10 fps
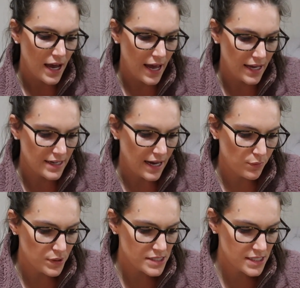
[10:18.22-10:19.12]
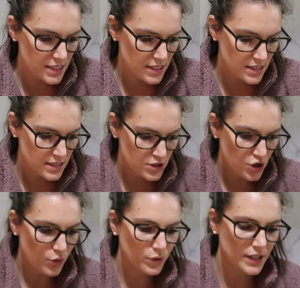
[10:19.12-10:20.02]
and I wasn't
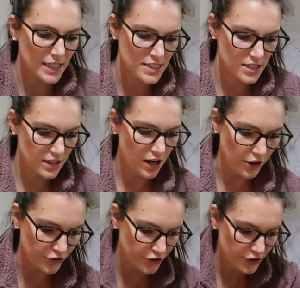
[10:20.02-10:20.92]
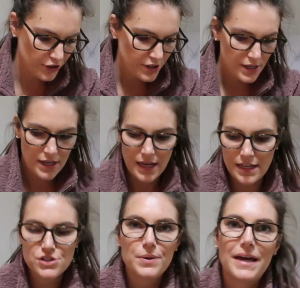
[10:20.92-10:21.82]
totally into the color,
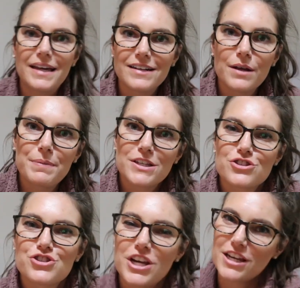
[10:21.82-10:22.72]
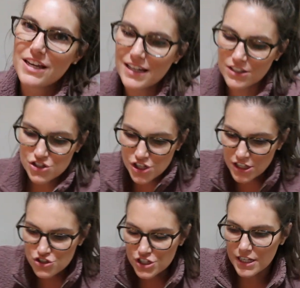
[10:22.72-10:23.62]
and so I ended up ex
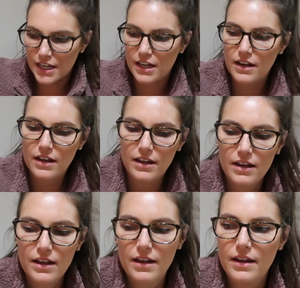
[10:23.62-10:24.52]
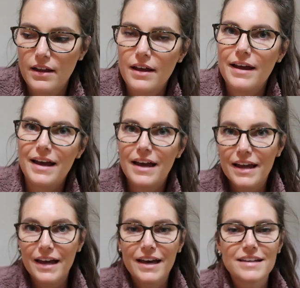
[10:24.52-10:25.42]
exchanging it,
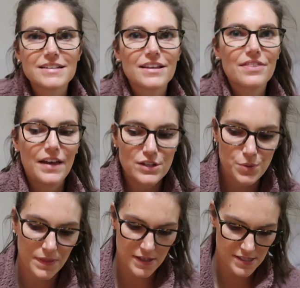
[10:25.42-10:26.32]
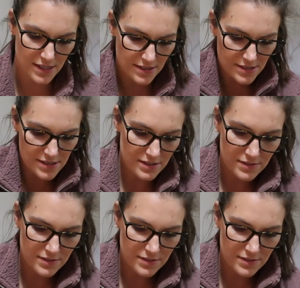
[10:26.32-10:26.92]
and that's what this is.